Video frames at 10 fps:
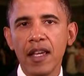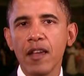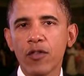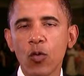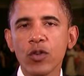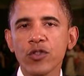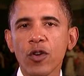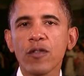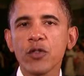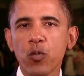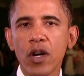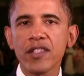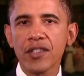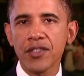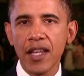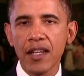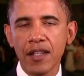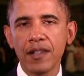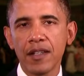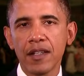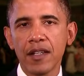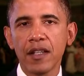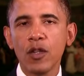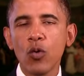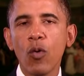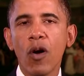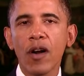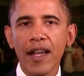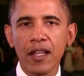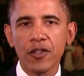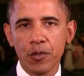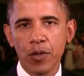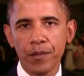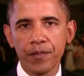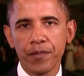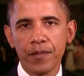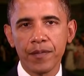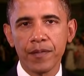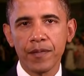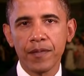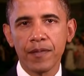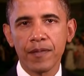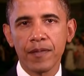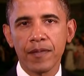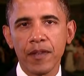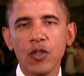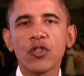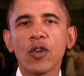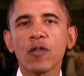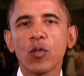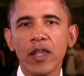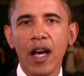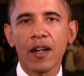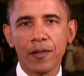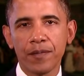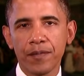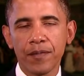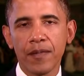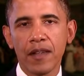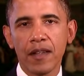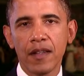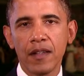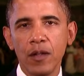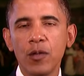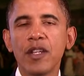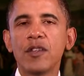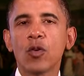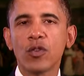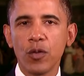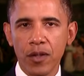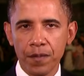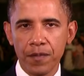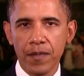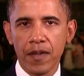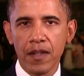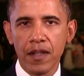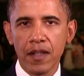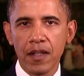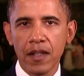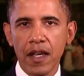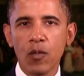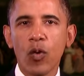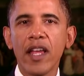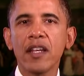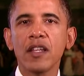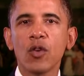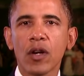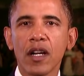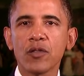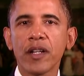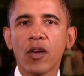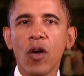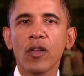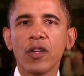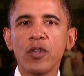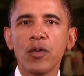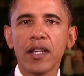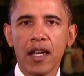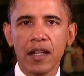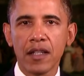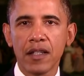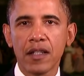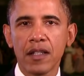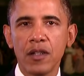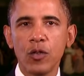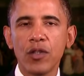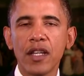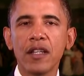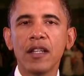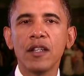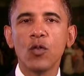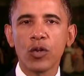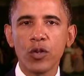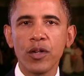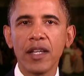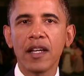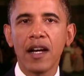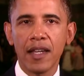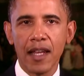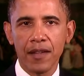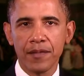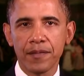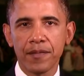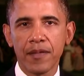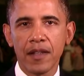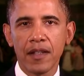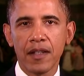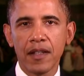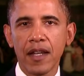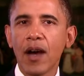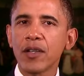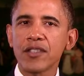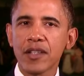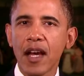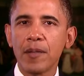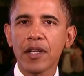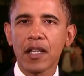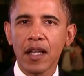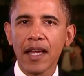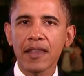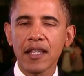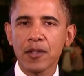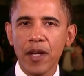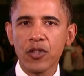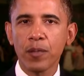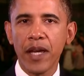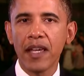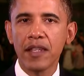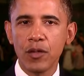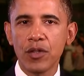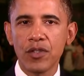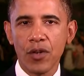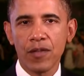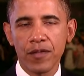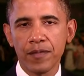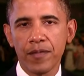If your service was extended, you are eligible. You served with honor. You did your duty. And when your country called on you again, you did your duty again. Now it's time to collect that special pay that you deserve.